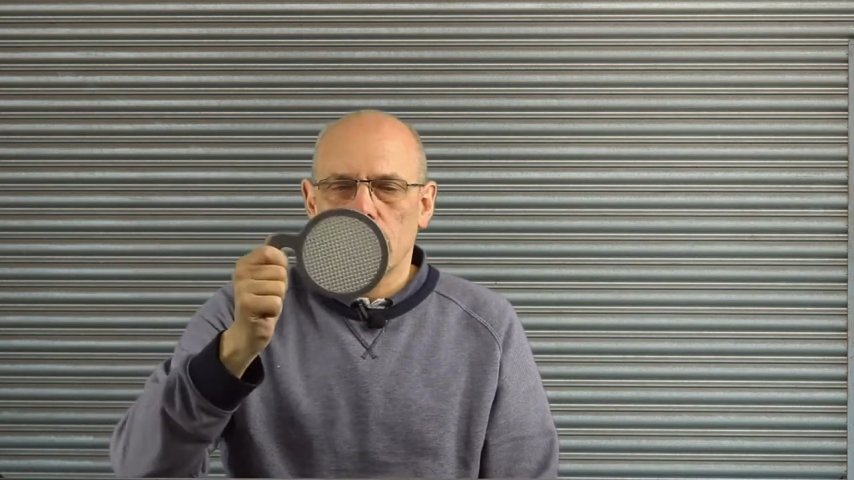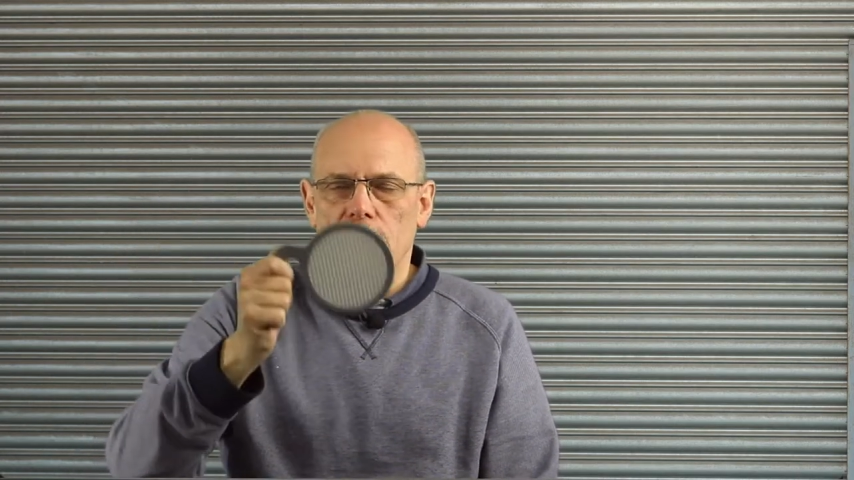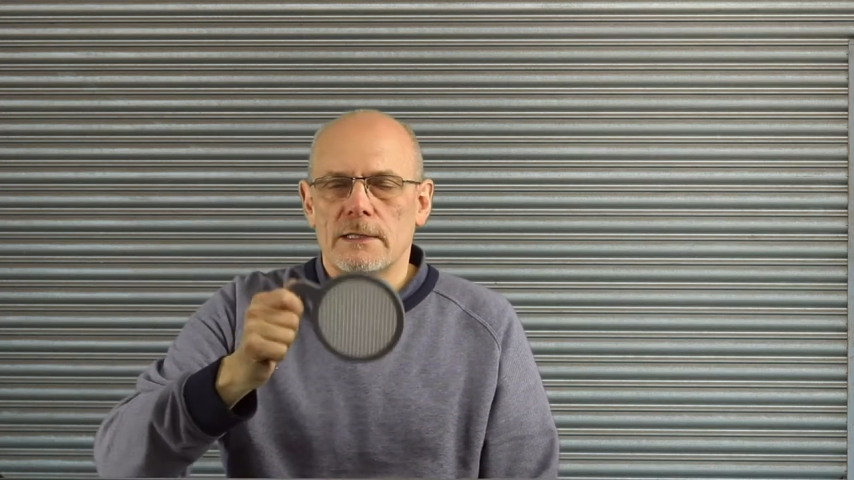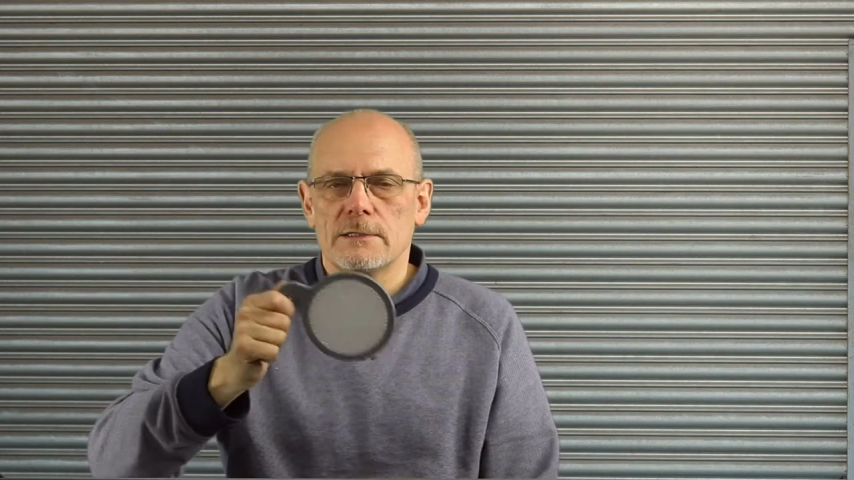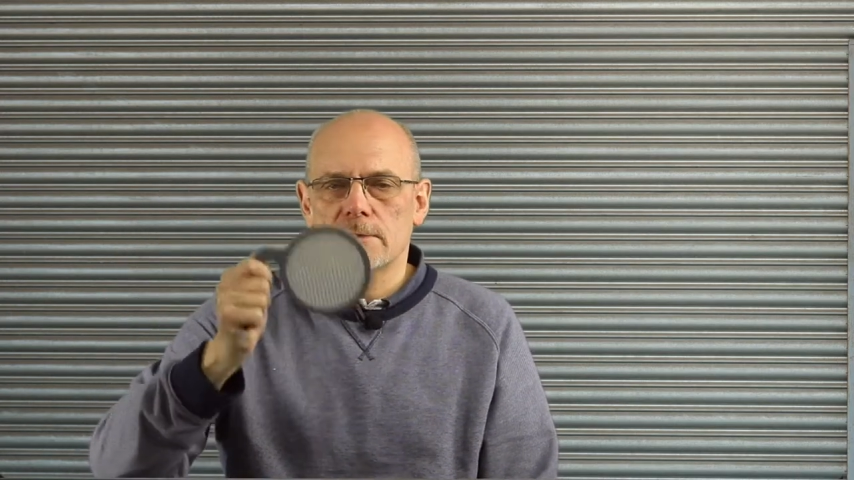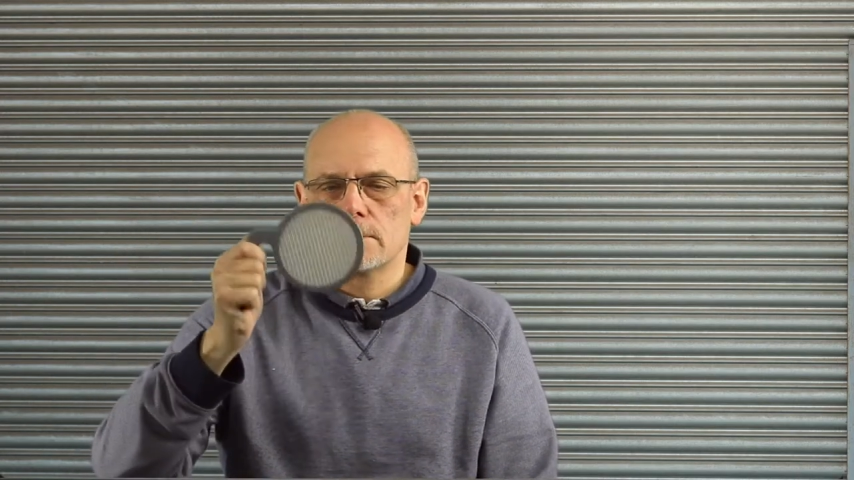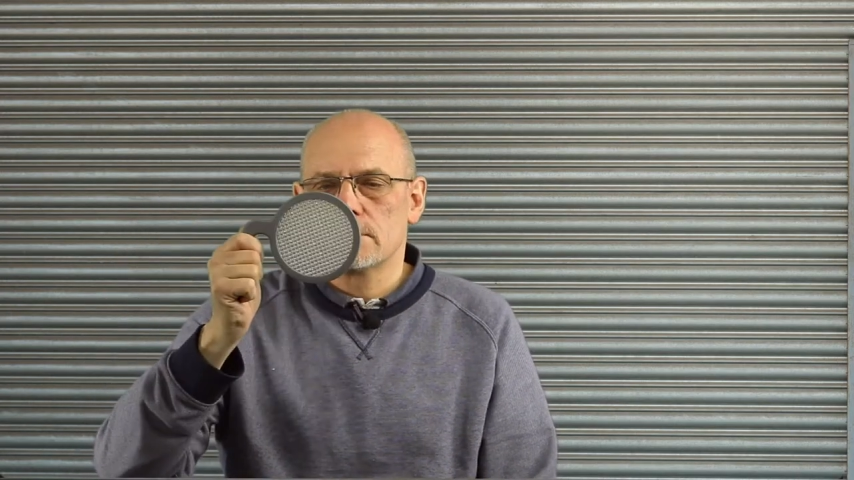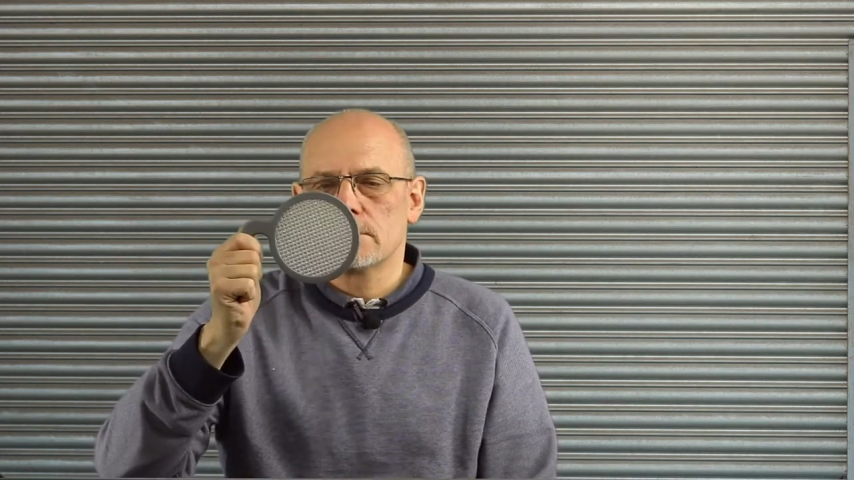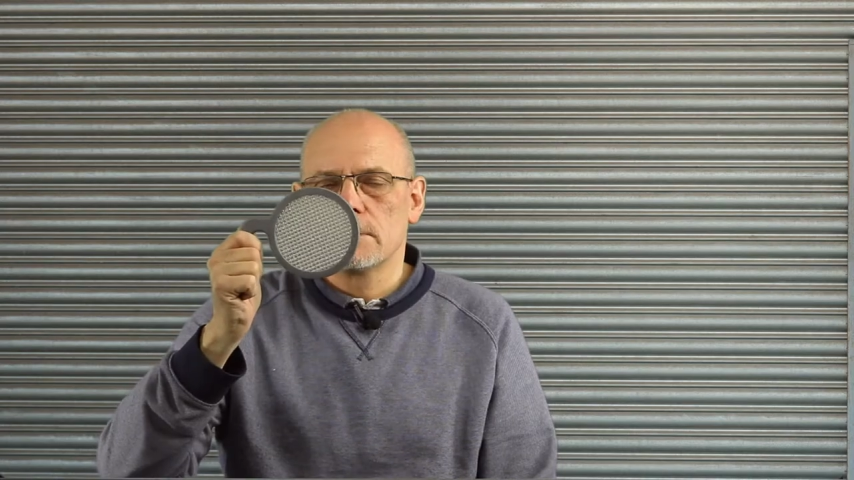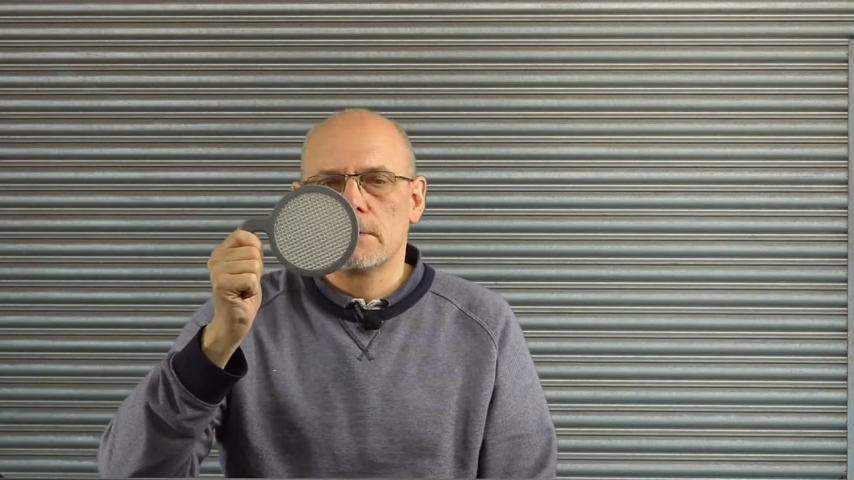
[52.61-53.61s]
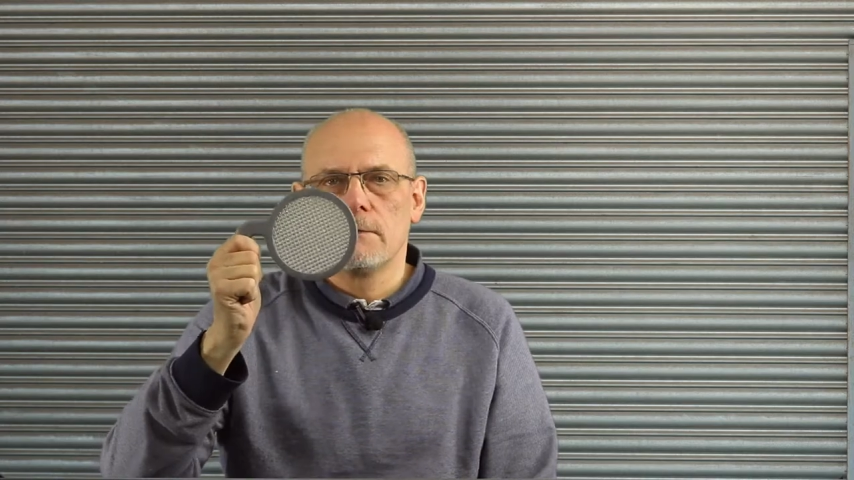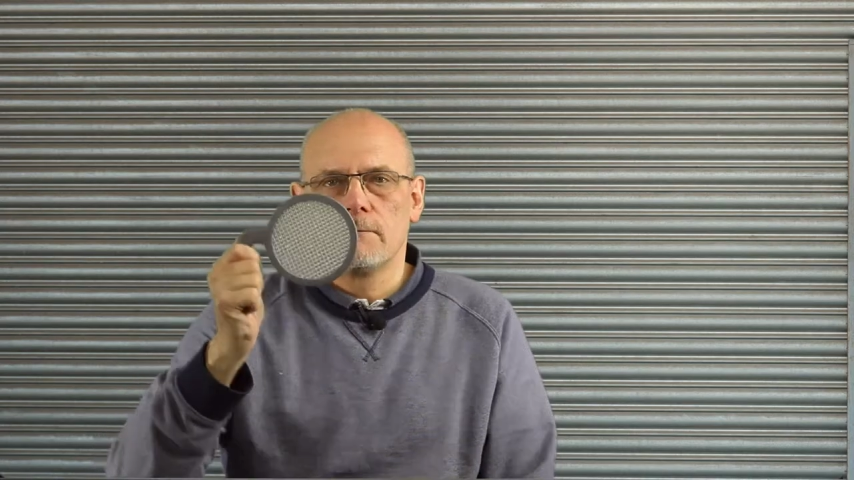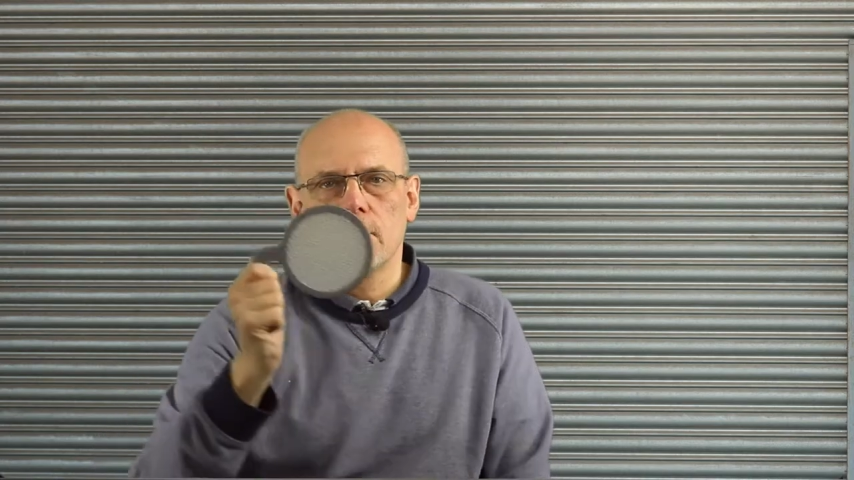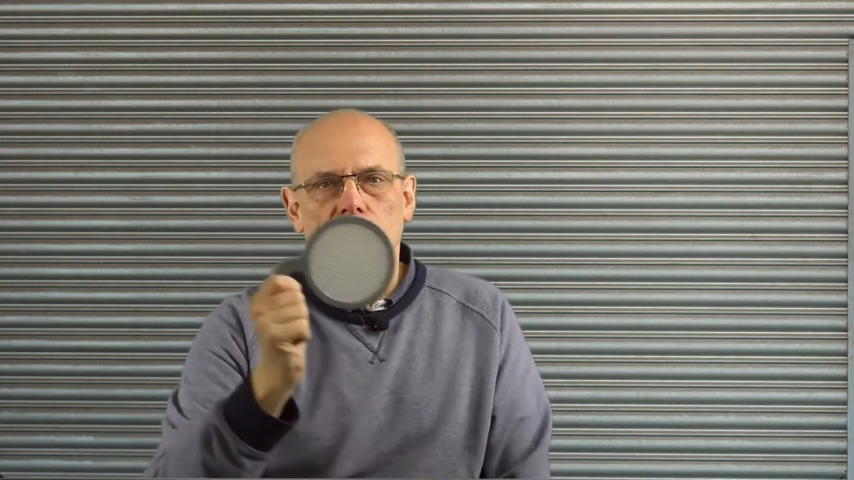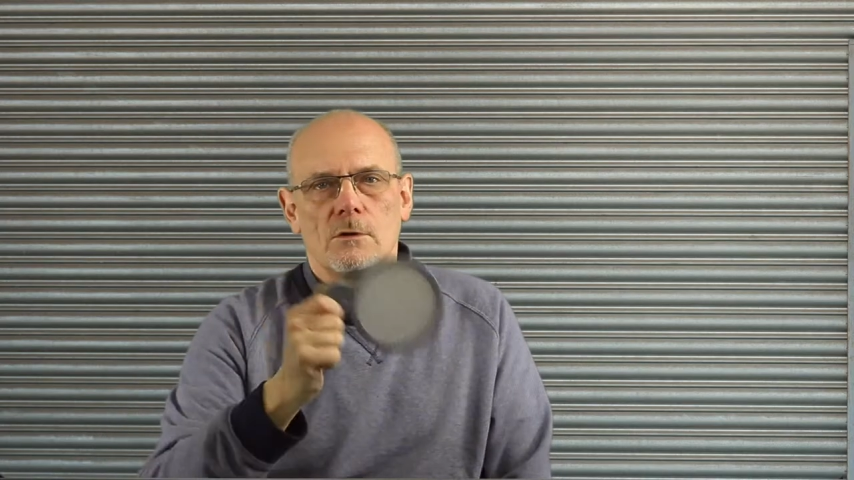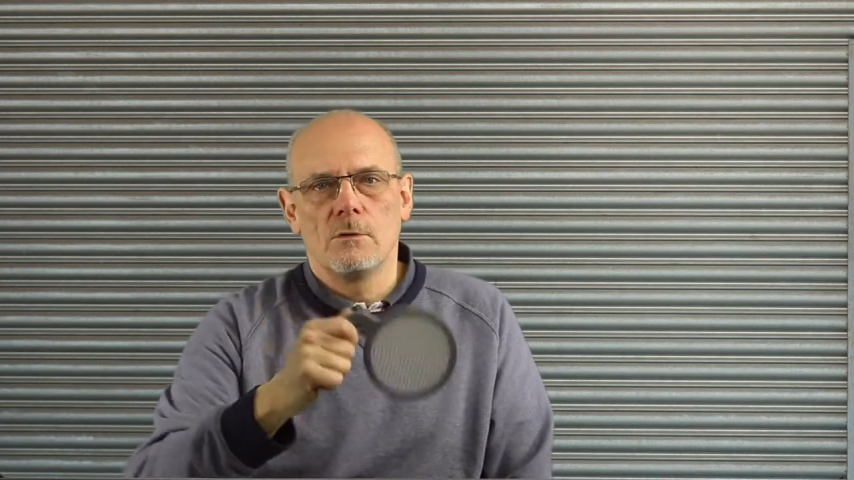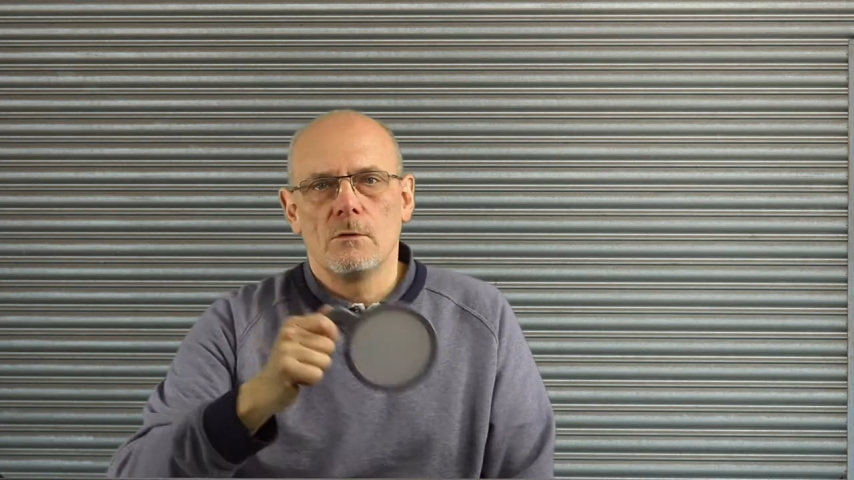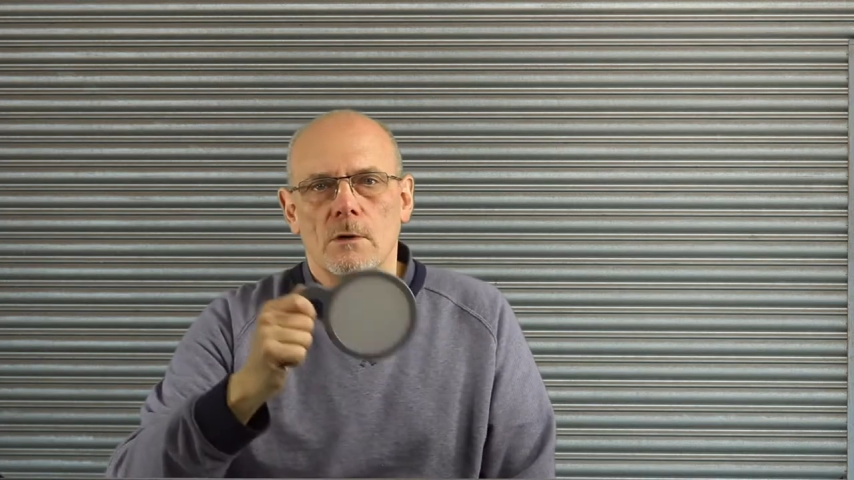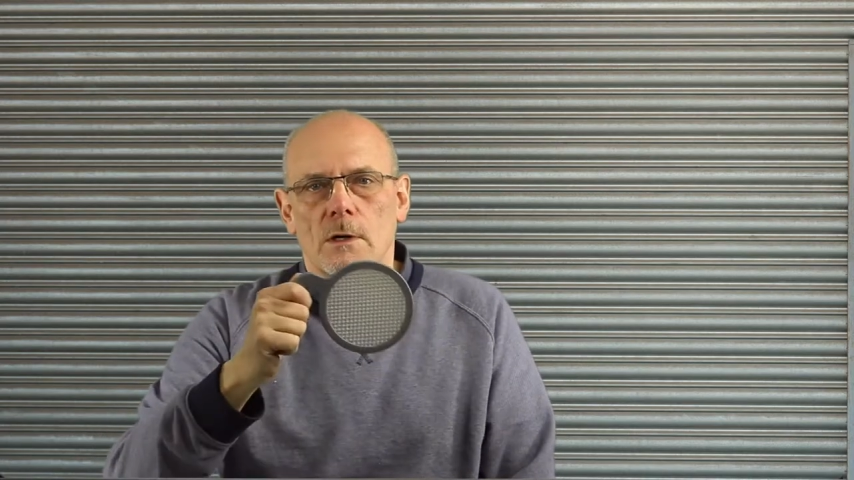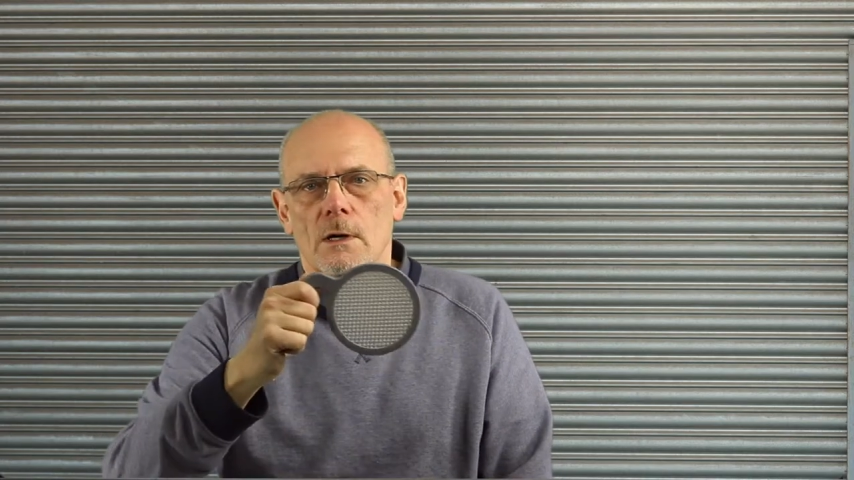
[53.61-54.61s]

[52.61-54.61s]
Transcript: lens to give you